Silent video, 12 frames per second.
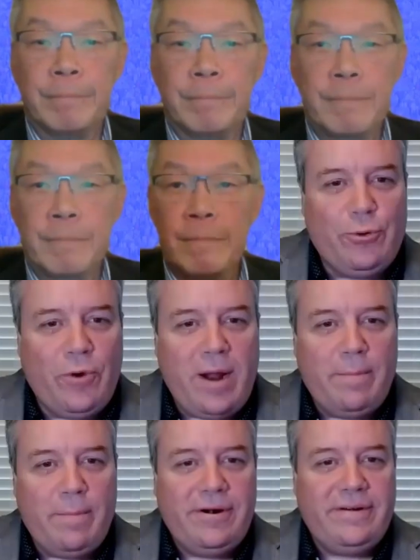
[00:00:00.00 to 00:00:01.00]
Thank you,
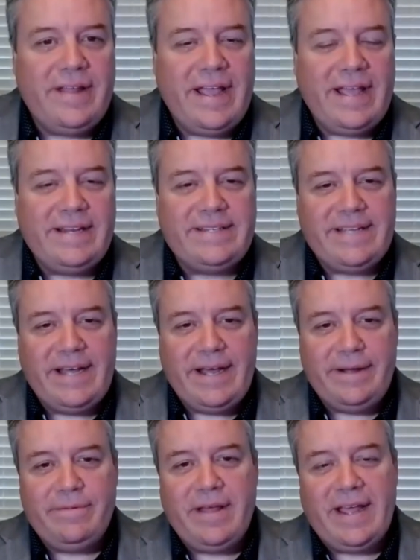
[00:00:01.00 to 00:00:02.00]
Robert. And
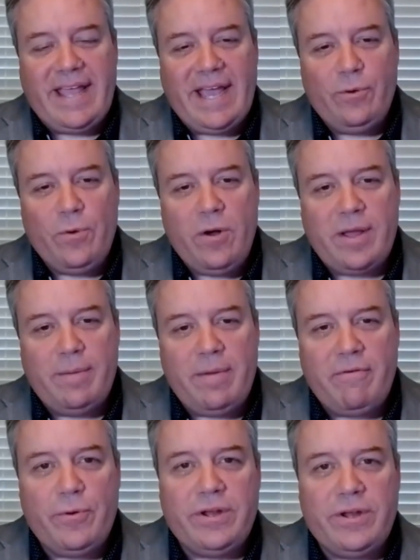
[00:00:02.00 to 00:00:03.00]
again, welcome
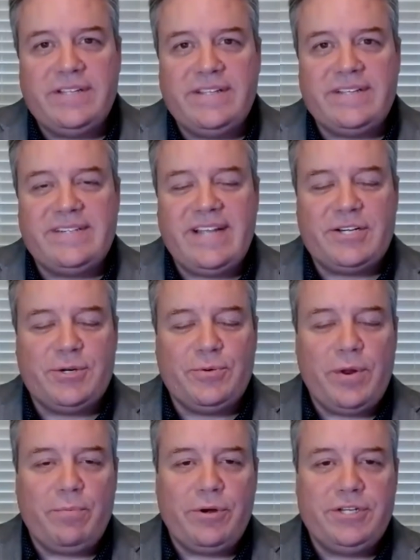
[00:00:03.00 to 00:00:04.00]
everyone to this session.
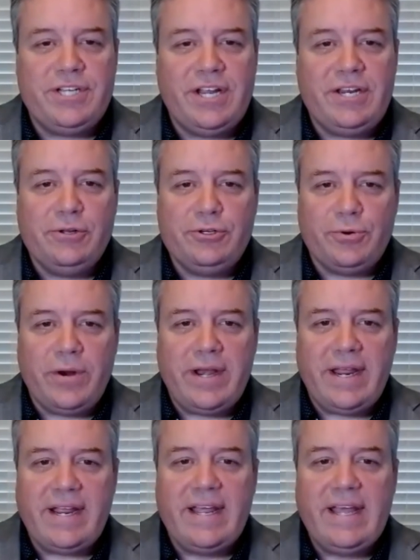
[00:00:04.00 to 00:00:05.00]
We appreciate you
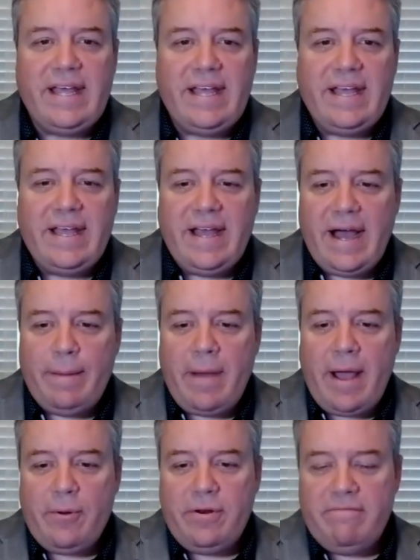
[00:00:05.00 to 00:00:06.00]
joining.
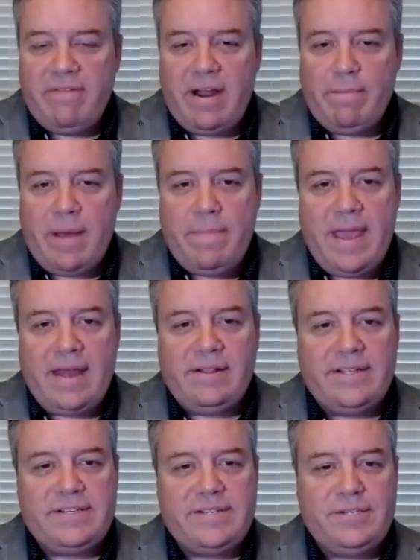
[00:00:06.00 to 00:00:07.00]
I would invite my
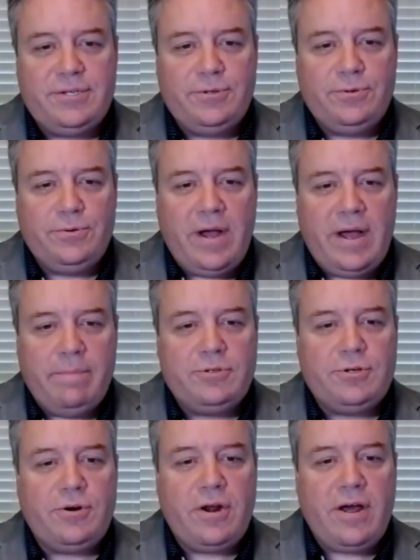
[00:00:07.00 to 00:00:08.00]
panelists to
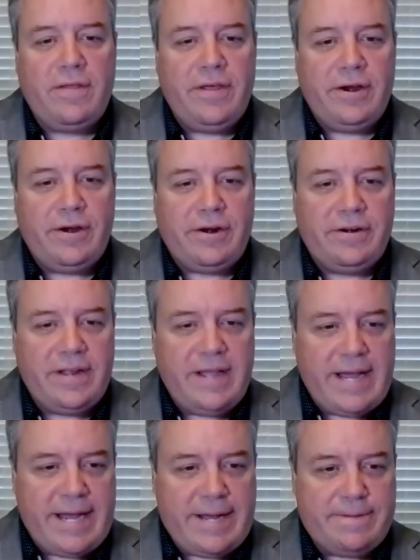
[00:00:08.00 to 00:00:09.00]
turn on
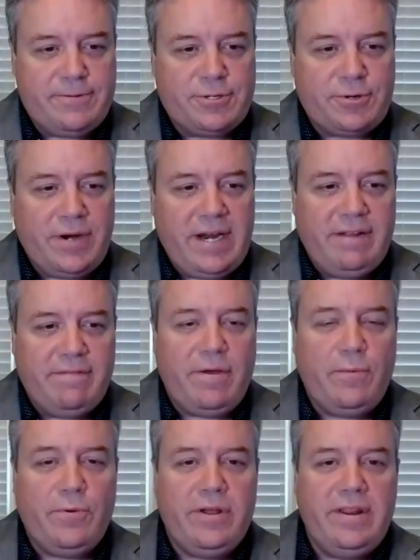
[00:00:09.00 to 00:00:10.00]
their screen, if
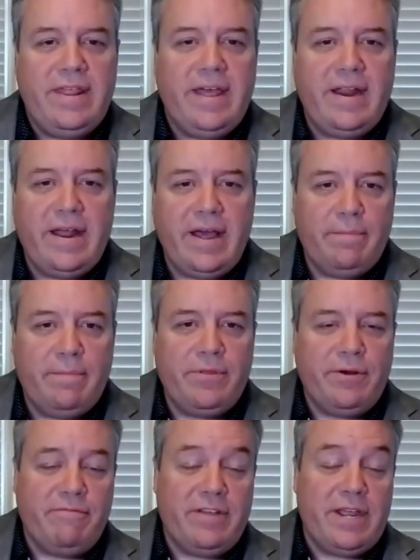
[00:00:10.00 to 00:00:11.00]
they would,
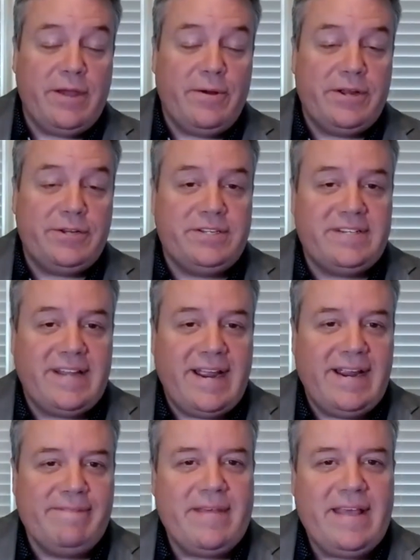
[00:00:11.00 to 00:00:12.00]
their video, I should say.